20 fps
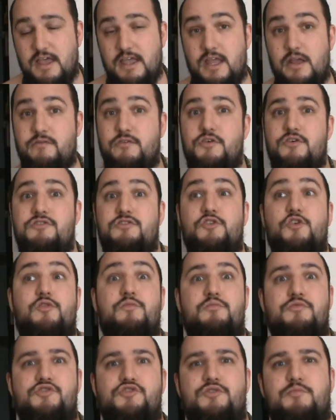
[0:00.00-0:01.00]
If you're still
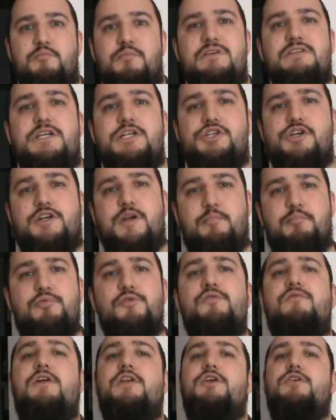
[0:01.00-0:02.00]
busy trying to
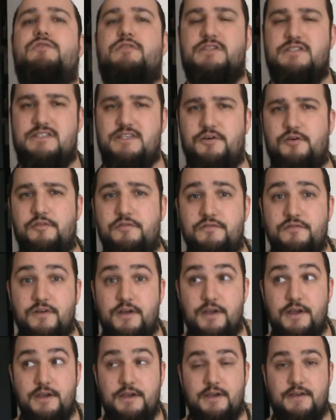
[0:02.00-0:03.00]
prove that you're a
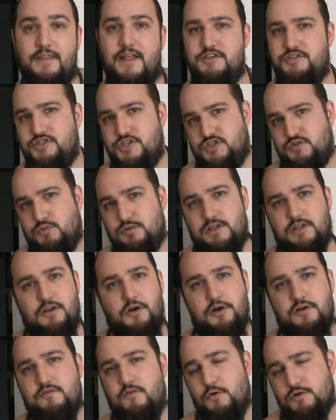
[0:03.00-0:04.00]
self, that's just what the
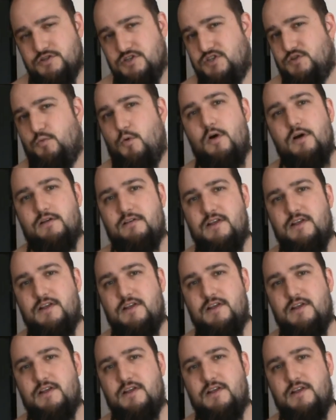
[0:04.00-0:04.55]
dark forces want.